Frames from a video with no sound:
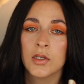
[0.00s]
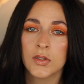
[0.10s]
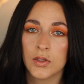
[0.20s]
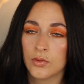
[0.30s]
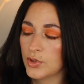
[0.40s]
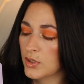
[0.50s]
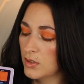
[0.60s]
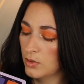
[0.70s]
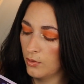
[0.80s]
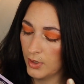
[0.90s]
So just
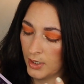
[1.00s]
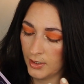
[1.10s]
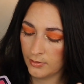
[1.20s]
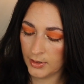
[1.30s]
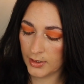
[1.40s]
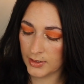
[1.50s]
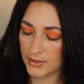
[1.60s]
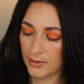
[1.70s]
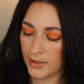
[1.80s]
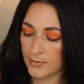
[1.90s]
know that. And like I
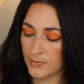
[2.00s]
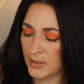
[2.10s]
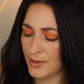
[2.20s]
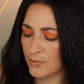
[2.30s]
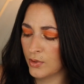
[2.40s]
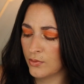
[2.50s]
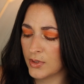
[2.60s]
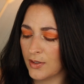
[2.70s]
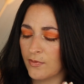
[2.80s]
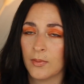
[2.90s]
said, like, I'm not someone who's
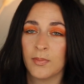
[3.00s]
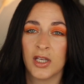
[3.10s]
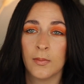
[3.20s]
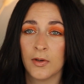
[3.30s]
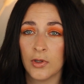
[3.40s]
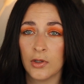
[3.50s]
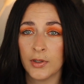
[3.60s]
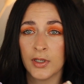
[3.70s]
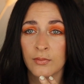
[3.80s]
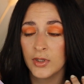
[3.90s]
like very picky about fallout.
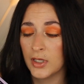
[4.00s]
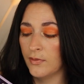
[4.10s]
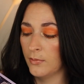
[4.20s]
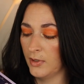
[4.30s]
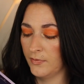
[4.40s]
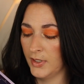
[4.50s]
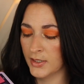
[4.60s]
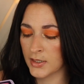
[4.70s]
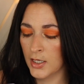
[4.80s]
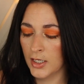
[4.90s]
I didn't really have it on my
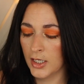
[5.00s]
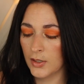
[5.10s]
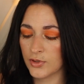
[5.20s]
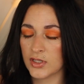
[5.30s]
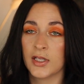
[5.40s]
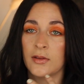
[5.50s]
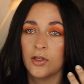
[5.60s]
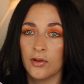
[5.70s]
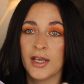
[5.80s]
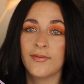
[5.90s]
face. It was just like,
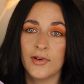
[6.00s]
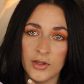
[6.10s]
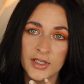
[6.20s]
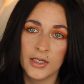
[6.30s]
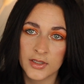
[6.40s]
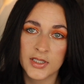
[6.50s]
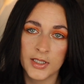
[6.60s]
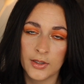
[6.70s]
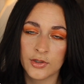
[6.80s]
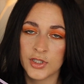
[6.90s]
they're like falling down into
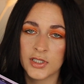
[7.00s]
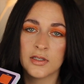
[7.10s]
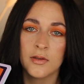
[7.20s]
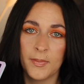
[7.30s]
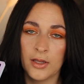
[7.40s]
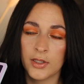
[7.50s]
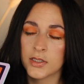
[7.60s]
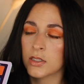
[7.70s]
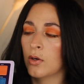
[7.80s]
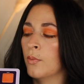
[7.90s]
the other shades of the
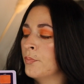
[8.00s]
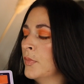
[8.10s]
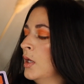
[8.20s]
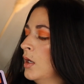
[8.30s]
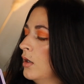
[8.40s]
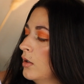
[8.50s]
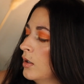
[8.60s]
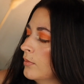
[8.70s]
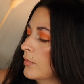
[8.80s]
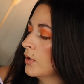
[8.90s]
palette. So,
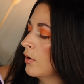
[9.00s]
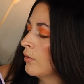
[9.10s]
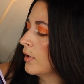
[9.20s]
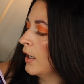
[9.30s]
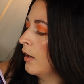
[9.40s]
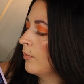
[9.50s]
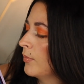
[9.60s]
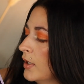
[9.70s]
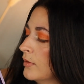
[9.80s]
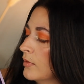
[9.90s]
know that,
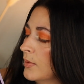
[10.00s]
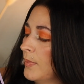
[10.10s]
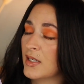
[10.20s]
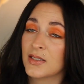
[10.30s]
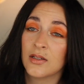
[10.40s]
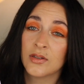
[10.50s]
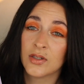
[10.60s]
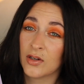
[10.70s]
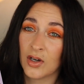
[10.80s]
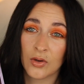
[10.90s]
but the pastels
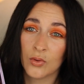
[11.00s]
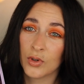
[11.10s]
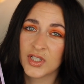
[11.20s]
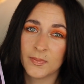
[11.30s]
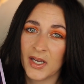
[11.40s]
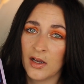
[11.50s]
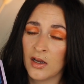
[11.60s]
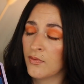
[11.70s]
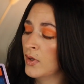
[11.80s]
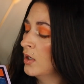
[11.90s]
are gorgeous
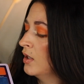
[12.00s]
payoff.